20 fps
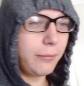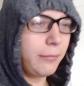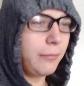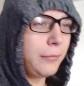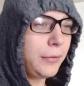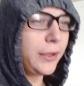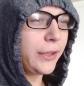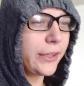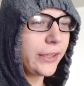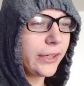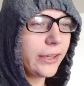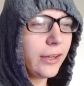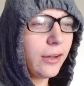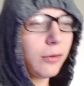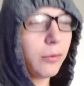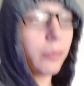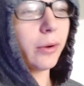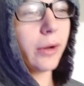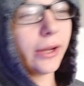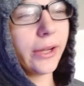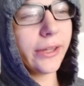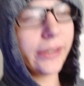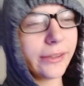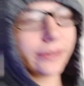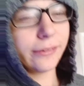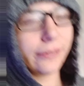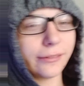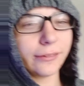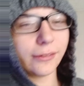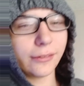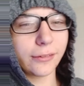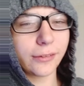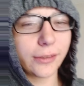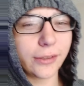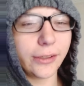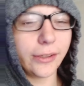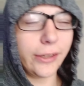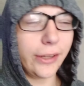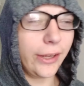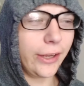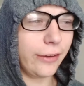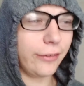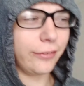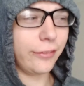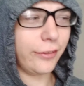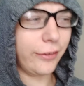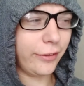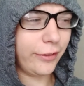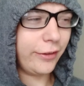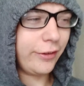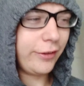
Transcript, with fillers: But you know what? I'm gonna have to